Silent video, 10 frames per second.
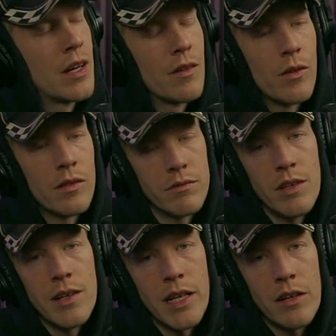well,
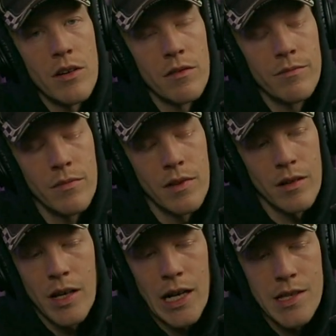unique, you know,
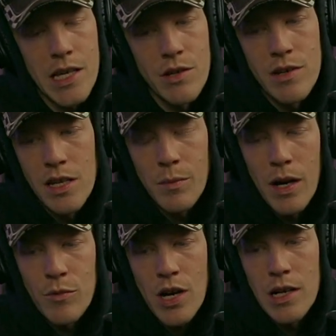I could say unique,
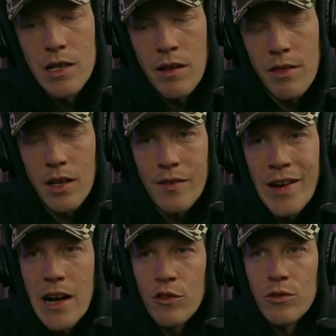but I'm trying to
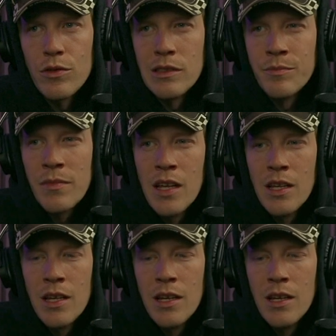think of an actual.
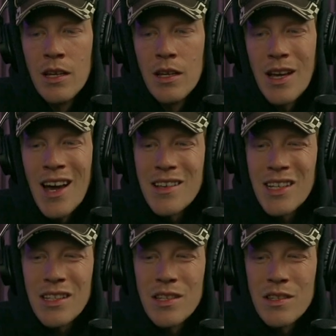It
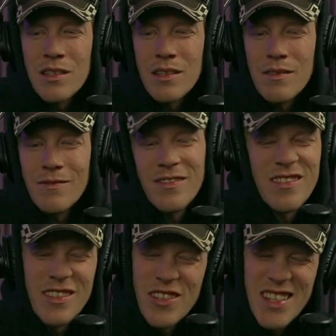has, like, this
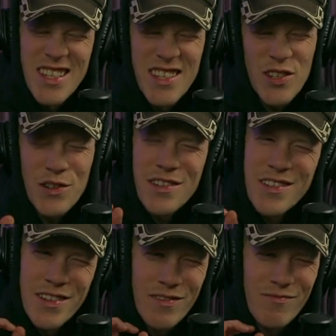
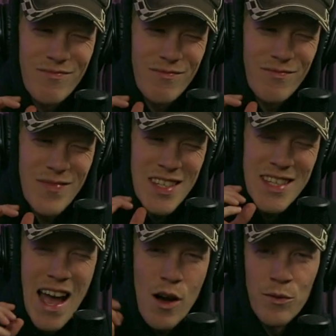certain
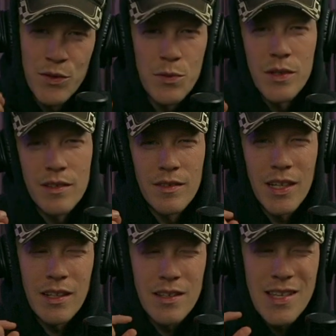sound to it,
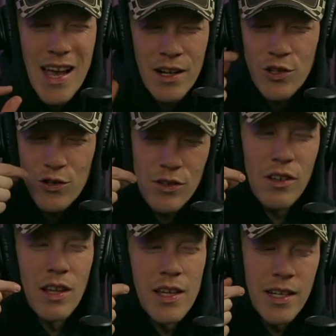like, this
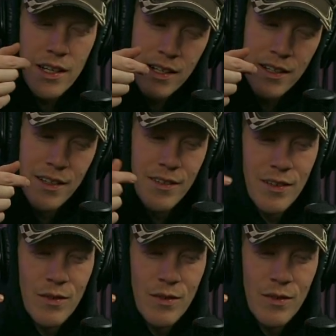extra, like,